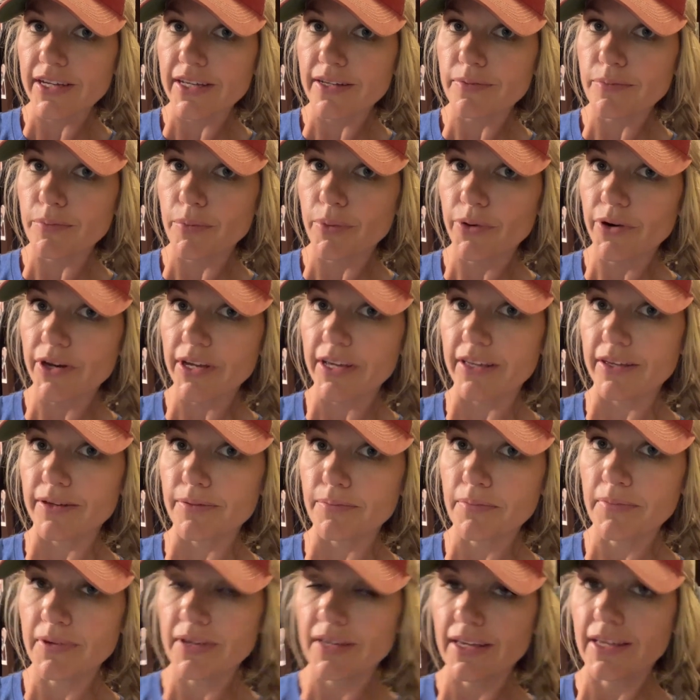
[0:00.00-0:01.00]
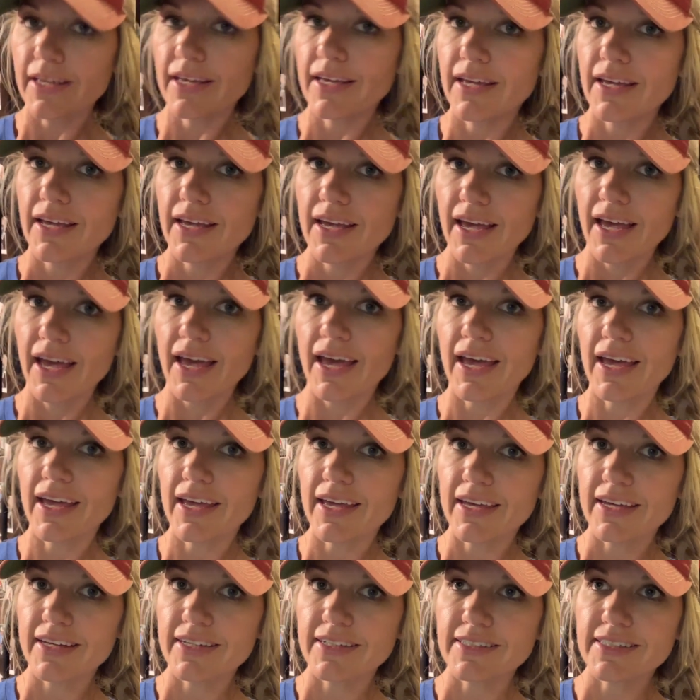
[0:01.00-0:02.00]
and brim.
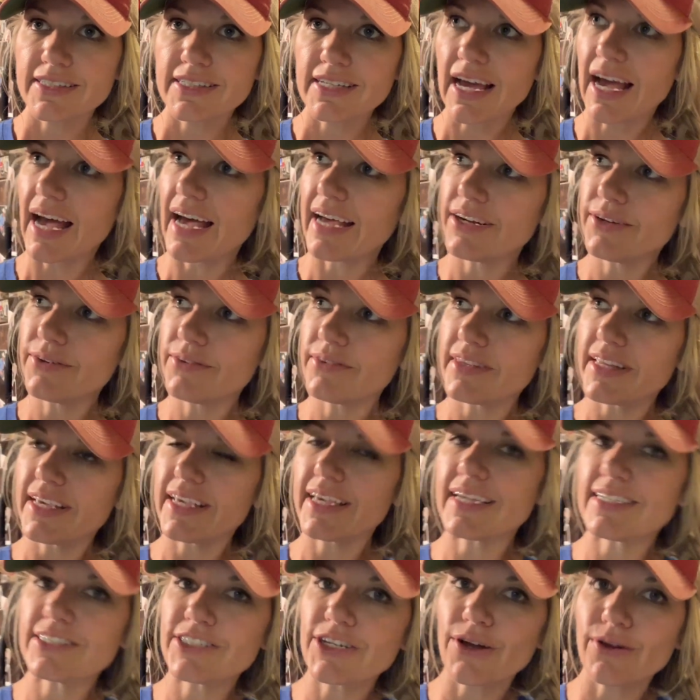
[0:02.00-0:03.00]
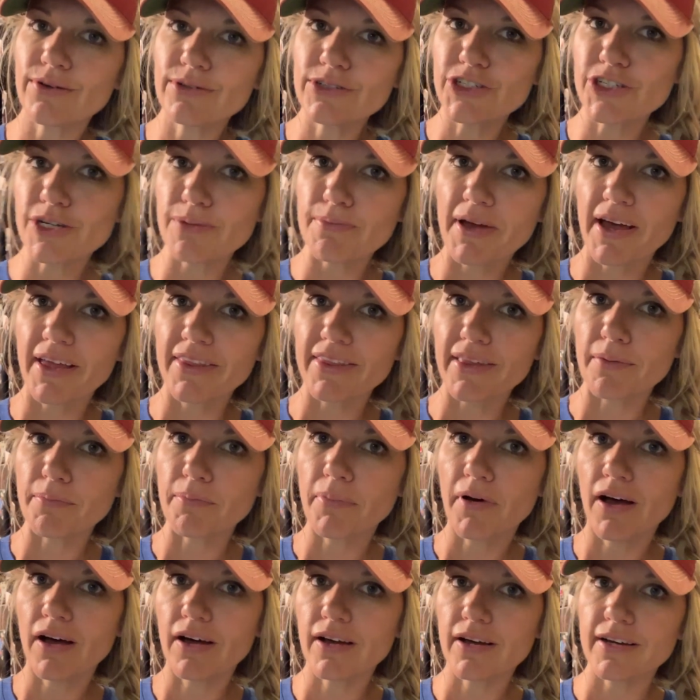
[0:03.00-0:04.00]
And I don't think I told you about that
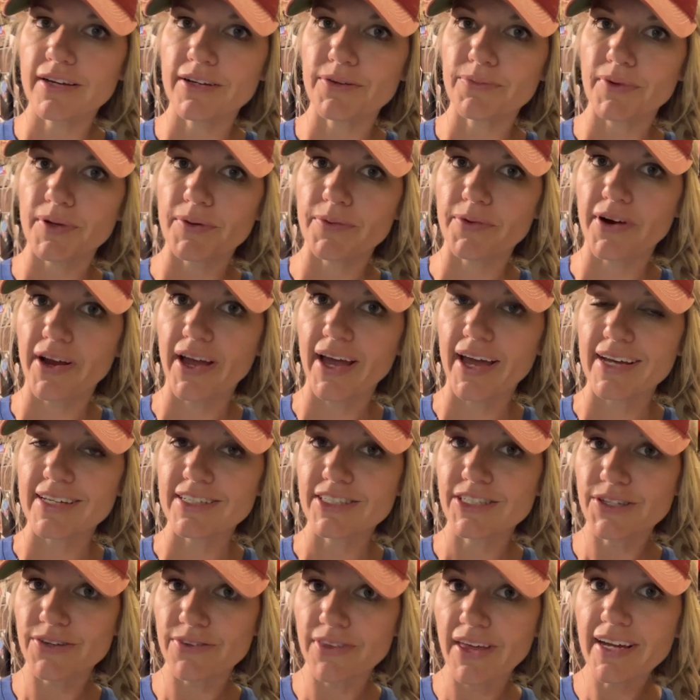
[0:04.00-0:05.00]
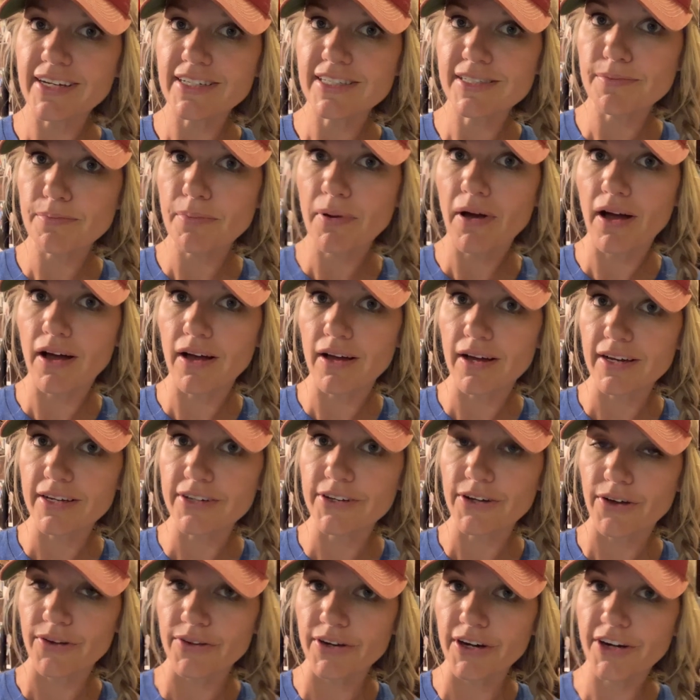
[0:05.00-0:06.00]
pond we were at. So that's a
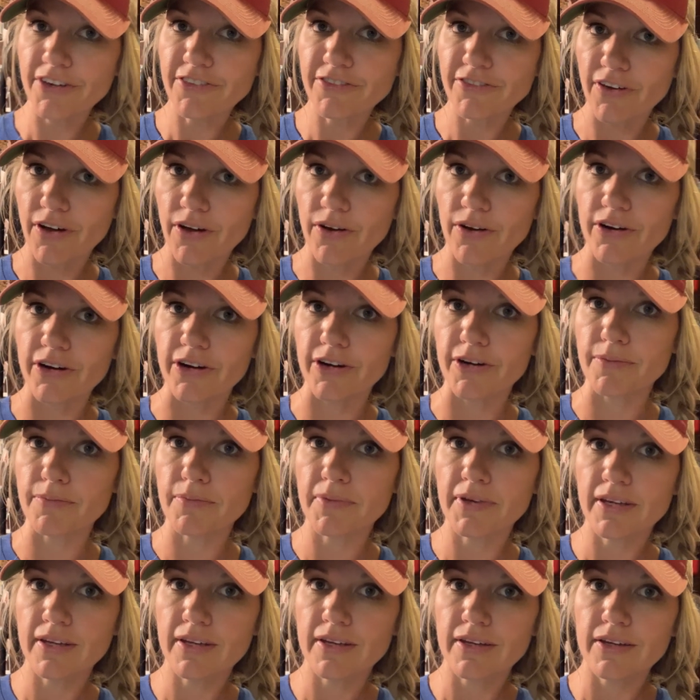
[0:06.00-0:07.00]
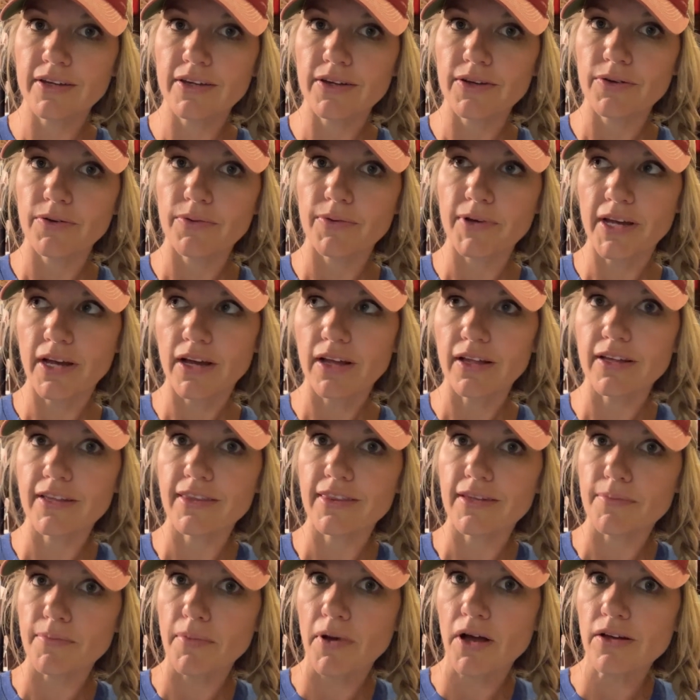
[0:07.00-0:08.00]
pond on our farm. We call it
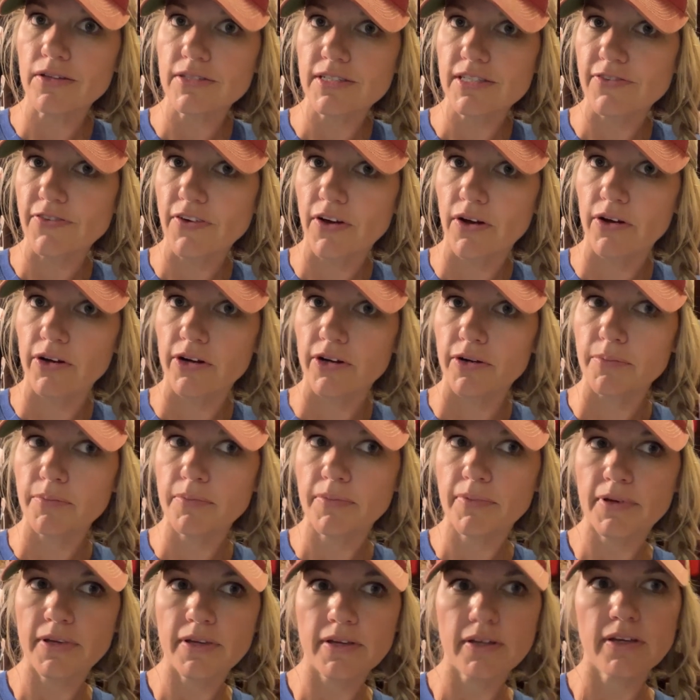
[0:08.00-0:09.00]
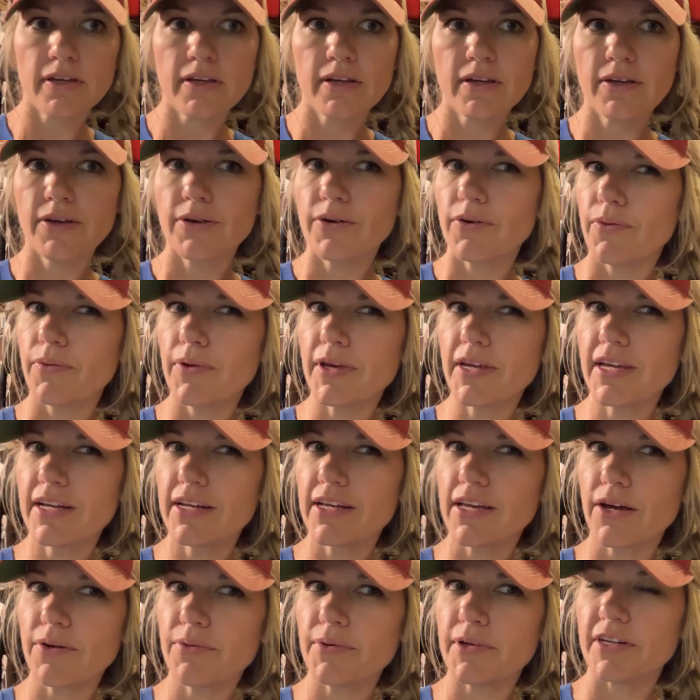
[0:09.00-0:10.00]
the Moss Farm. We could
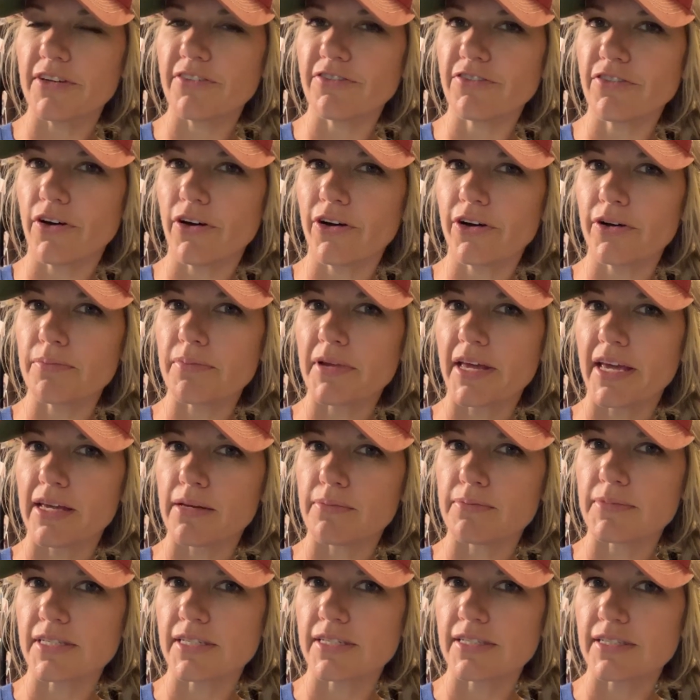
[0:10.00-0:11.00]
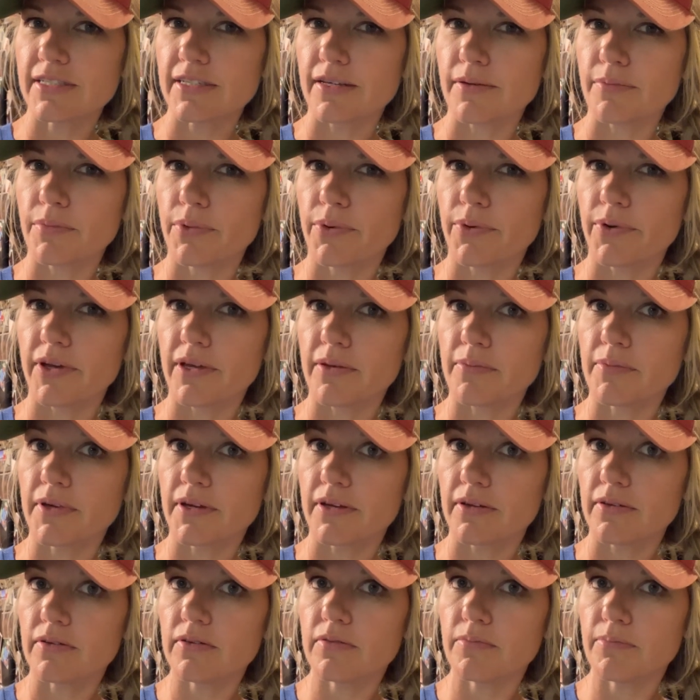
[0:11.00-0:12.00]
go into farm names at some point,
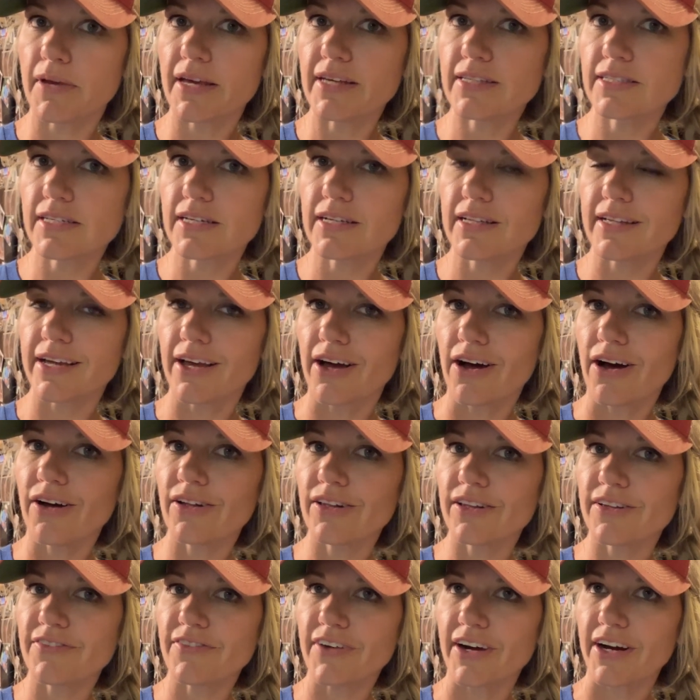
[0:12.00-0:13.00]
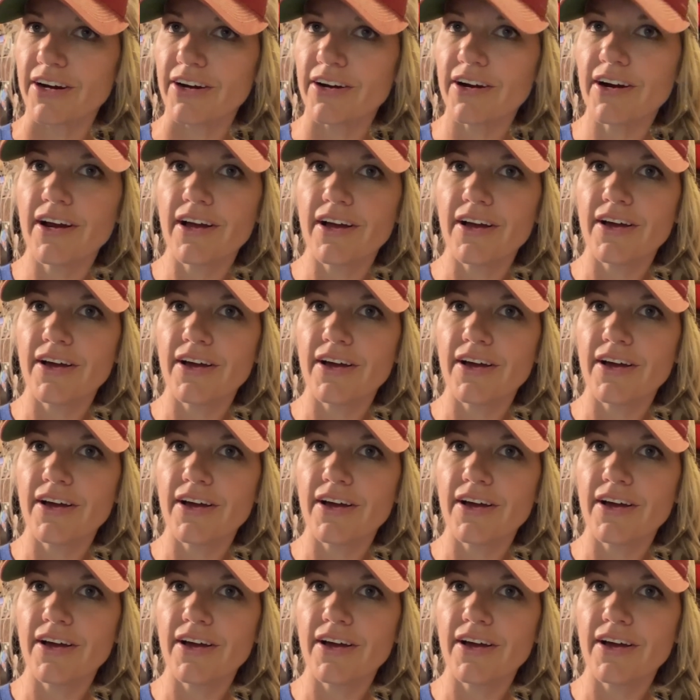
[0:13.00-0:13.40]
but basically all of our